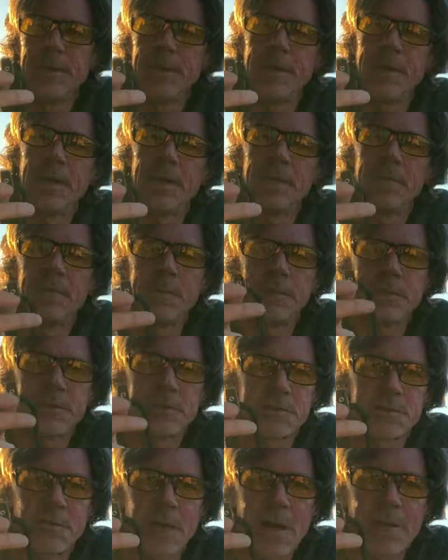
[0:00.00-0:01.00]
and we
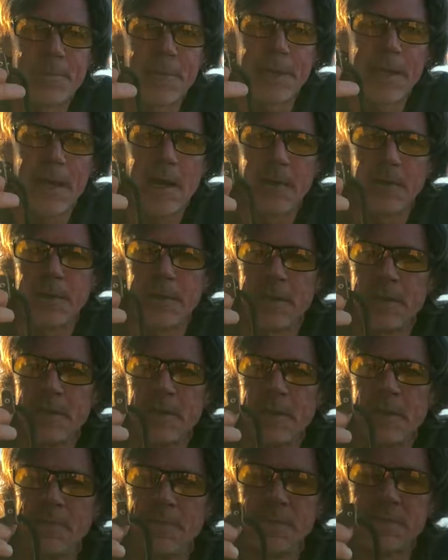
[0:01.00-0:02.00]
just swap it out.
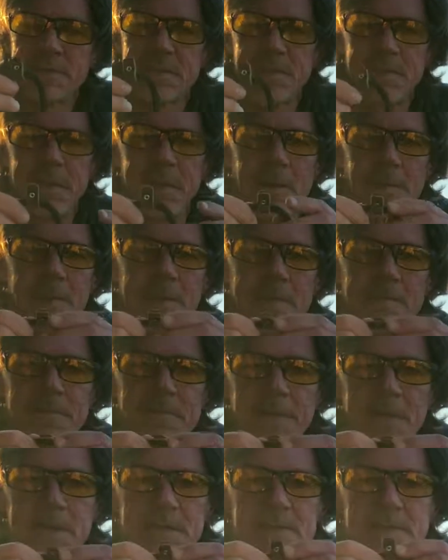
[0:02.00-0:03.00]
And if it's something that we can
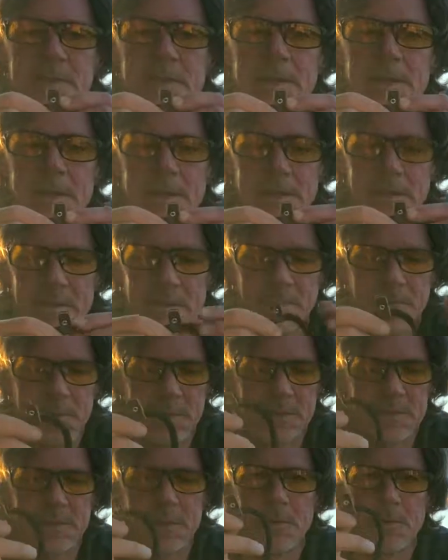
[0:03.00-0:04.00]
fix, then we
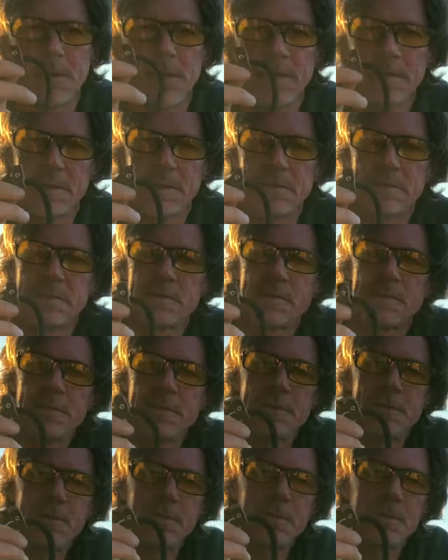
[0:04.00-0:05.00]
just donate these
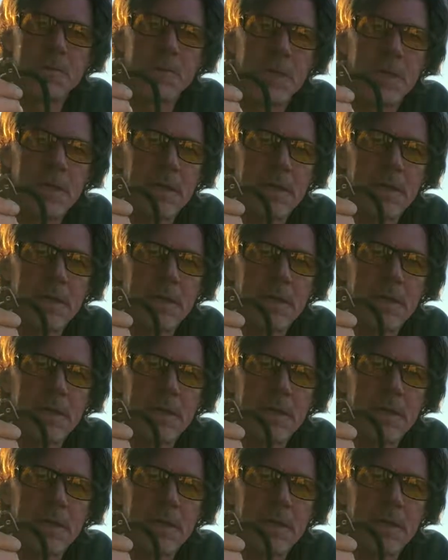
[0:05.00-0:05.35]
to